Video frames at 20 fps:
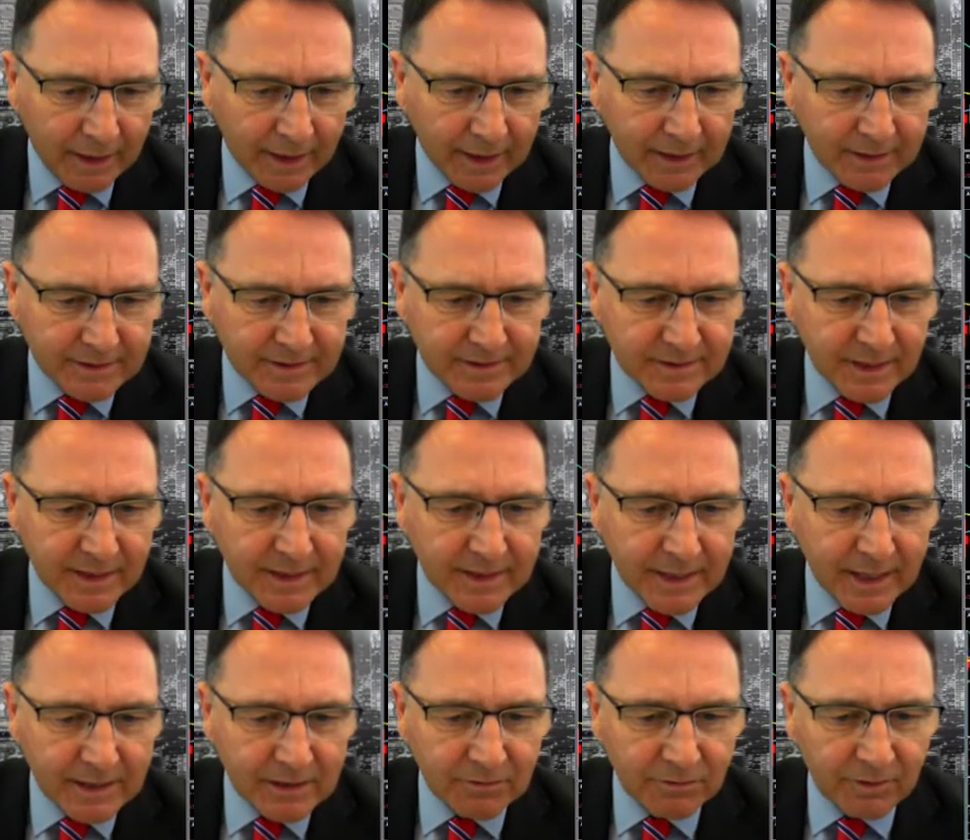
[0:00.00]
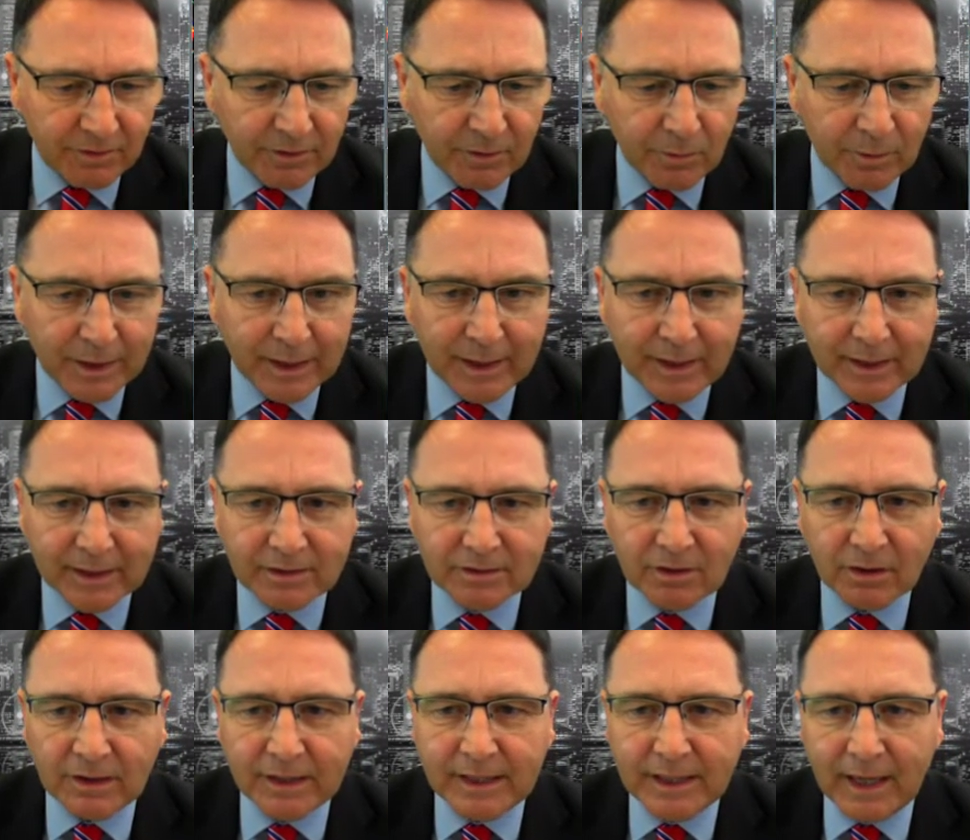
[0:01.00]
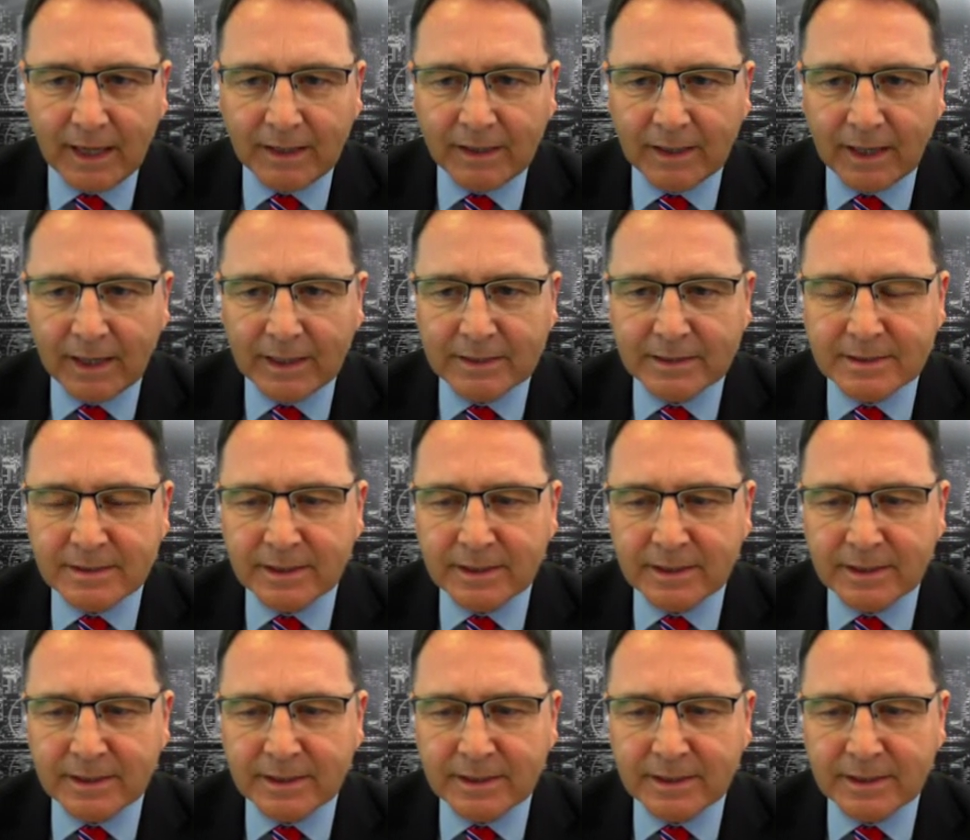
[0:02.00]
As I say, yen's very weak here. Dollar yen at